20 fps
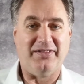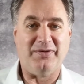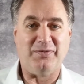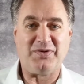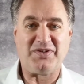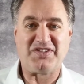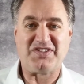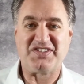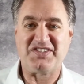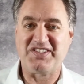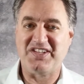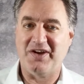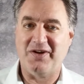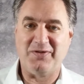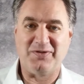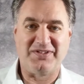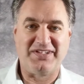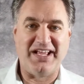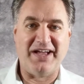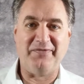It was
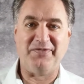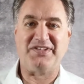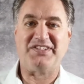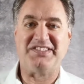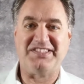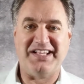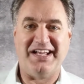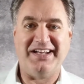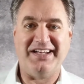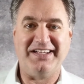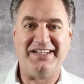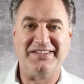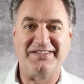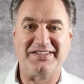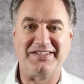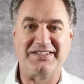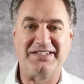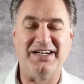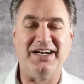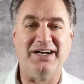so devastating
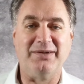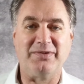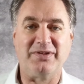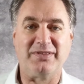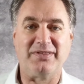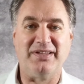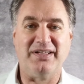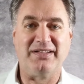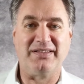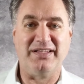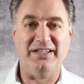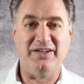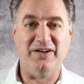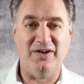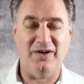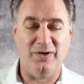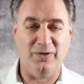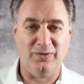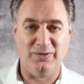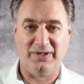at the time to think
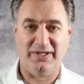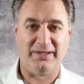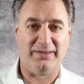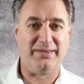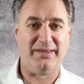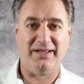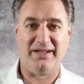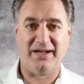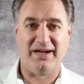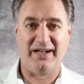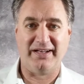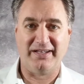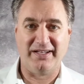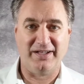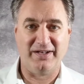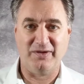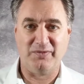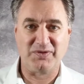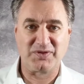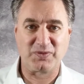the only thing I
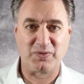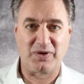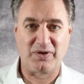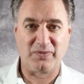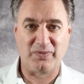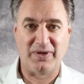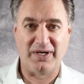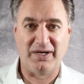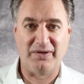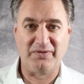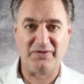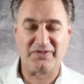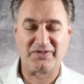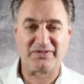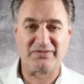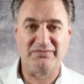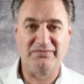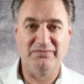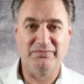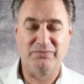did that was worthwhile
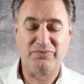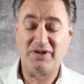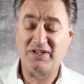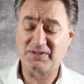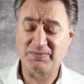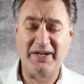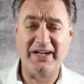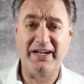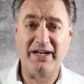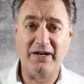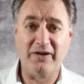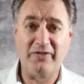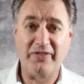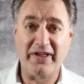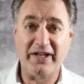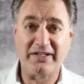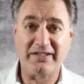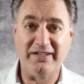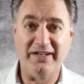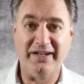was brush my
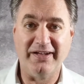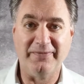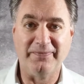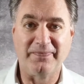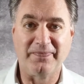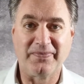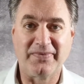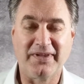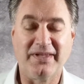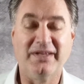hair that day.